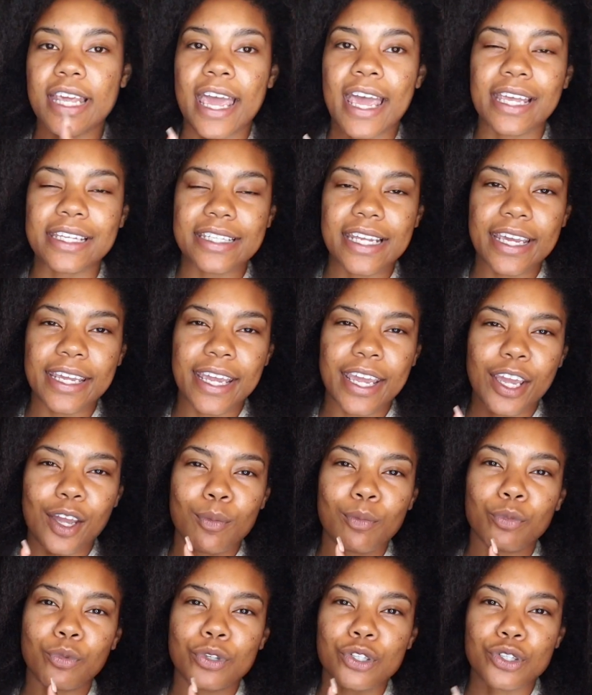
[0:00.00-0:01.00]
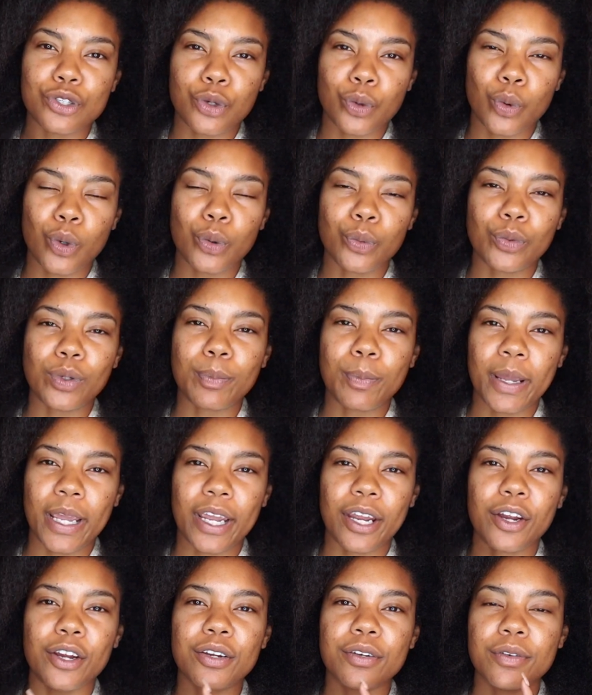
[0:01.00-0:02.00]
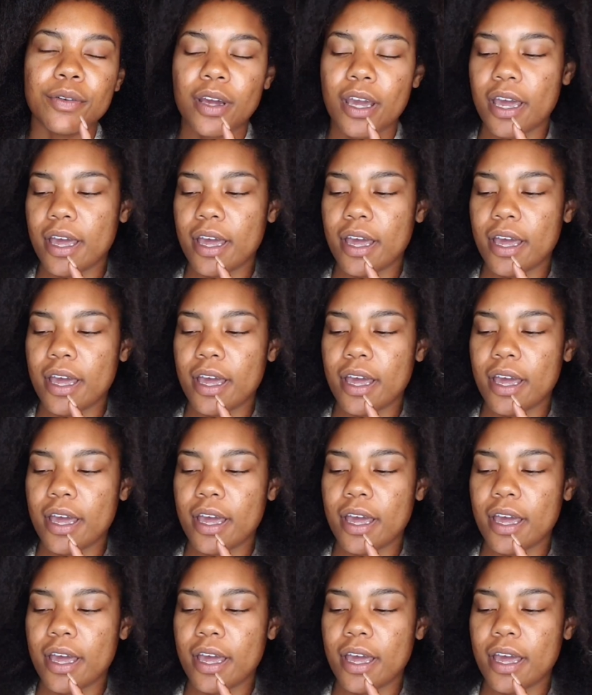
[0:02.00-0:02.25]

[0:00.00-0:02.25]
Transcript: As I Am Restore and Repair